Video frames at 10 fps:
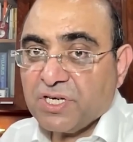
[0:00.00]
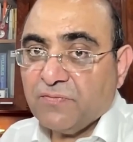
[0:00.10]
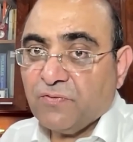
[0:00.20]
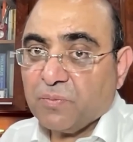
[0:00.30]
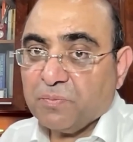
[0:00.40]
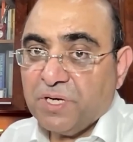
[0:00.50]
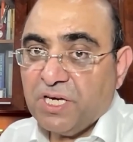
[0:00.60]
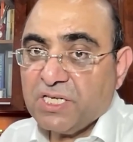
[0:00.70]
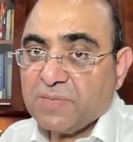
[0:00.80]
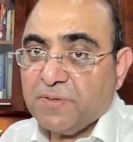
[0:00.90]
for
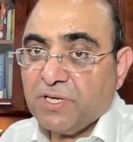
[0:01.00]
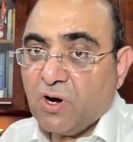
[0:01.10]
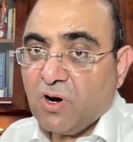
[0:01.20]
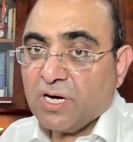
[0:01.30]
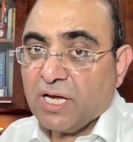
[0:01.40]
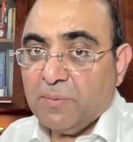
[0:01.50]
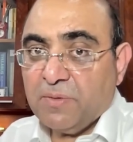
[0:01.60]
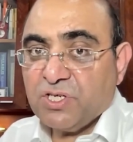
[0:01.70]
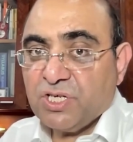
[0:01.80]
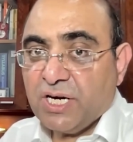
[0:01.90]
peace beyond
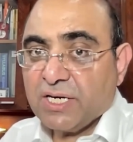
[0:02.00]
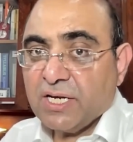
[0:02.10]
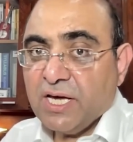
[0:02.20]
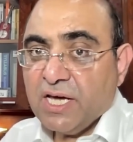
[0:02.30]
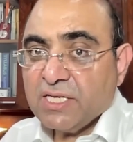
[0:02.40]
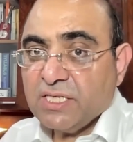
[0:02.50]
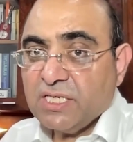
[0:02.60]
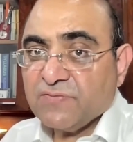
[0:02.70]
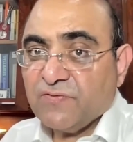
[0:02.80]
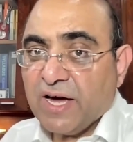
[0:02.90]
immediate
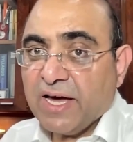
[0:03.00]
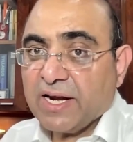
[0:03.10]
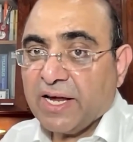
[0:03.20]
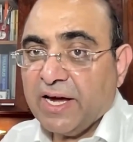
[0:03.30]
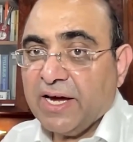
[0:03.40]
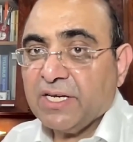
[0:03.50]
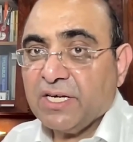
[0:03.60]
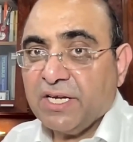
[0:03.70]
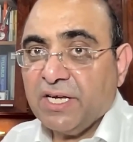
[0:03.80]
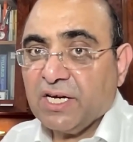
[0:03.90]
ceasefire and
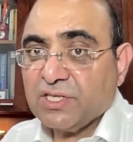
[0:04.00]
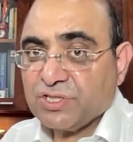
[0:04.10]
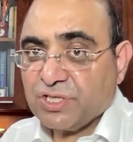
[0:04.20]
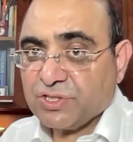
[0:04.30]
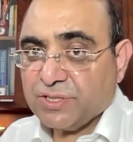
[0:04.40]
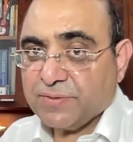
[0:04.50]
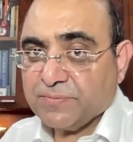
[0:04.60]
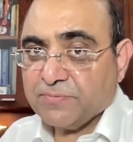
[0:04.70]
reconstruction.